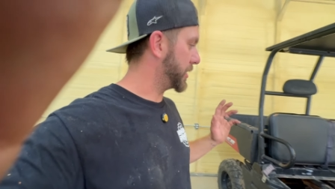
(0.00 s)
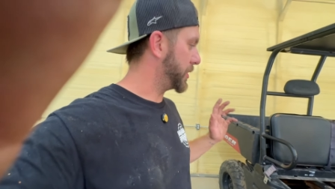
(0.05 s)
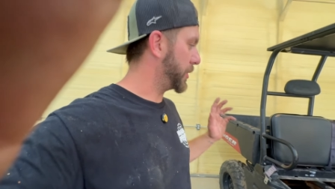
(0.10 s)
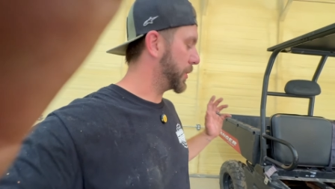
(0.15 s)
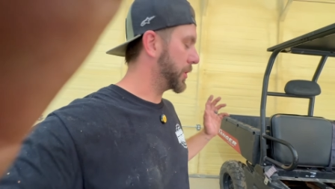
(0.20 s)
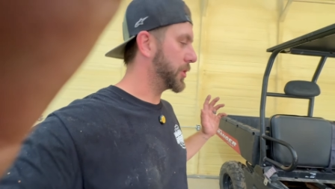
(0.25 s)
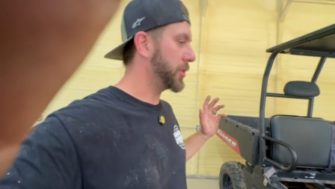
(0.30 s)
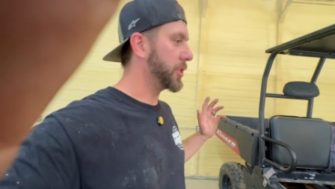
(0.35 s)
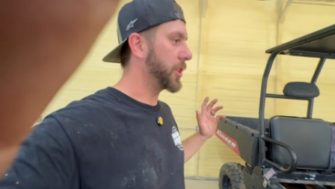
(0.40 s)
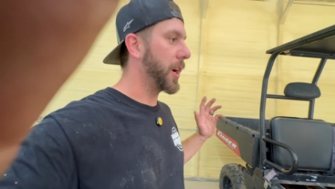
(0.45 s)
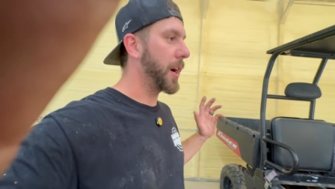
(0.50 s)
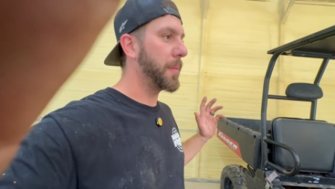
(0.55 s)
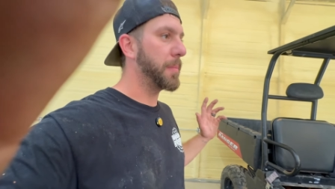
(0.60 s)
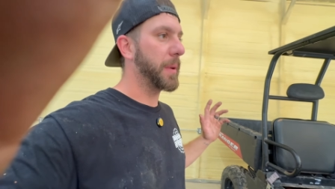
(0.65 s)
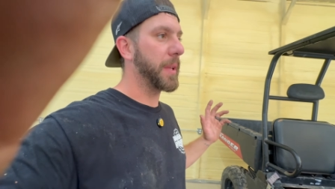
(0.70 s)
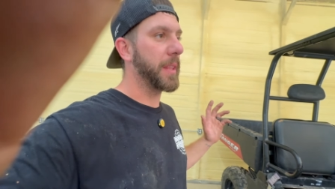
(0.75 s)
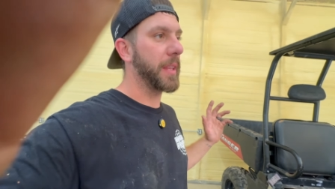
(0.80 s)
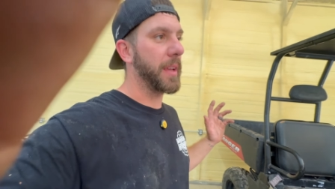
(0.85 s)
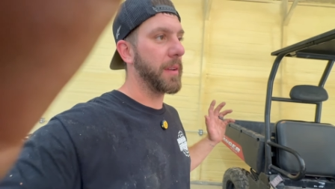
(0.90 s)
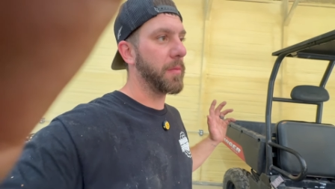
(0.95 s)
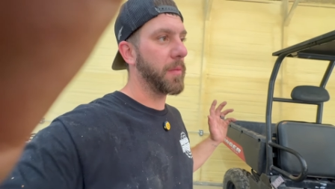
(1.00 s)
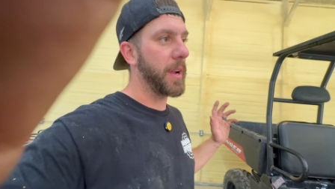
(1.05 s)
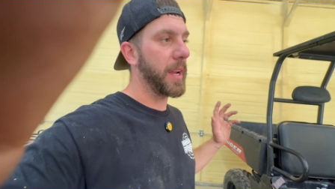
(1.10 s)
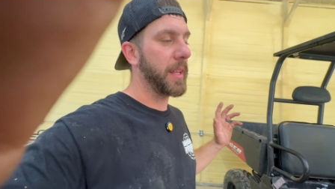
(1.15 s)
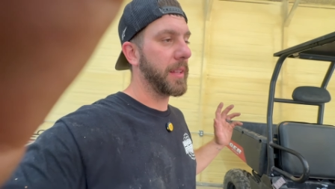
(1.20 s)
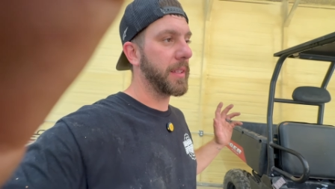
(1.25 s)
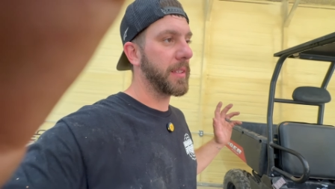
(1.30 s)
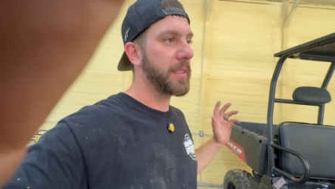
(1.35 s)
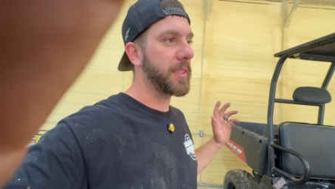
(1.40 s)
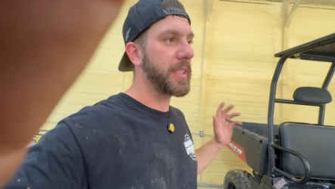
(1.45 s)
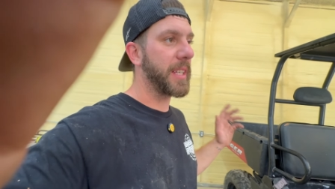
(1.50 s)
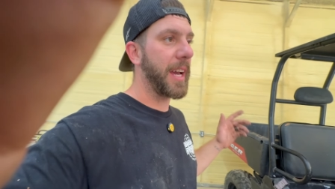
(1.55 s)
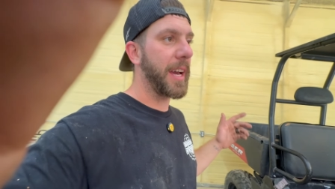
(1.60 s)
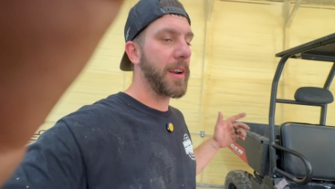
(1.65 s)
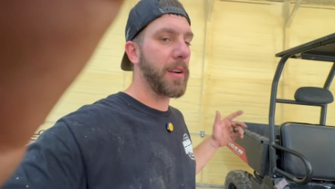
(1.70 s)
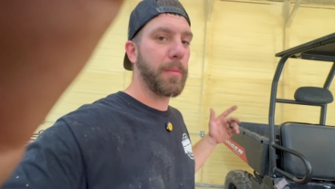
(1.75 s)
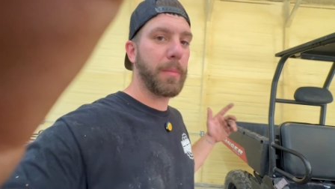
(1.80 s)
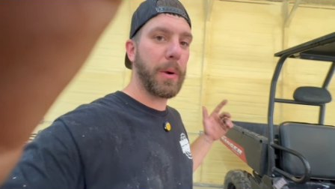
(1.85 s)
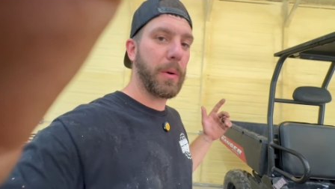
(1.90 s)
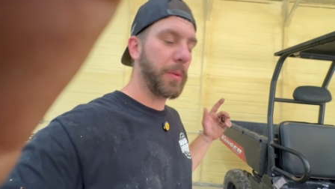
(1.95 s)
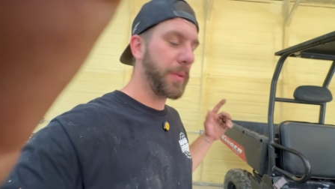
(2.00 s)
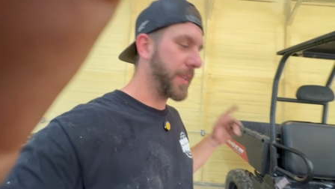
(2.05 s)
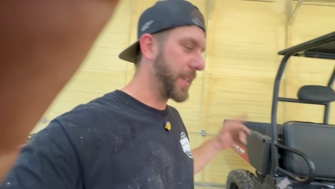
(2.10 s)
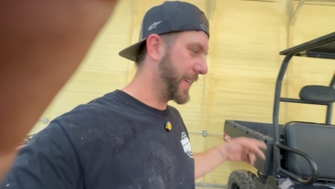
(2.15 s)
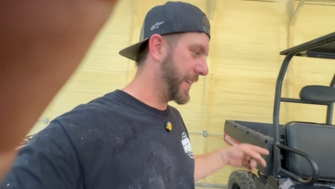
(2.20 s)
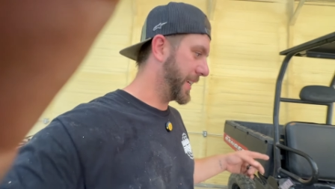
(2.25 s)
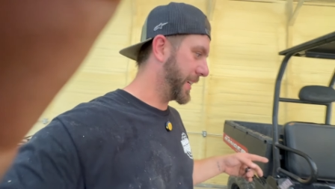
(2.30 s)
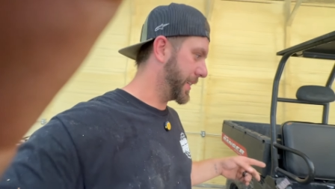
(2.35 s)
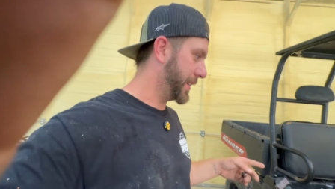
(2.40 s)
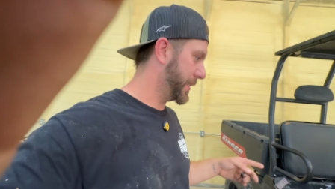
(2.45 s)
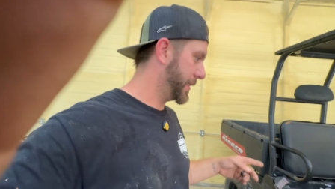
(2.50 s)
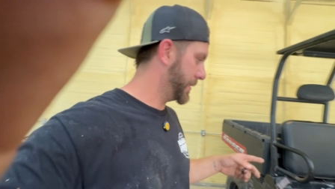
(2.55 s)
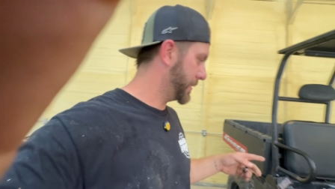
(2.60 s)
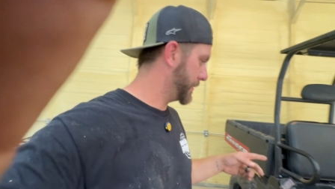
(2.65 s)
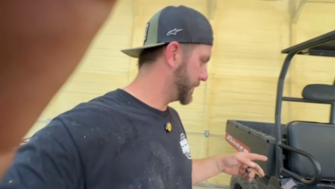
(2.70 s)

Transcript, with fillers: to a shop and they ran the stator bolt in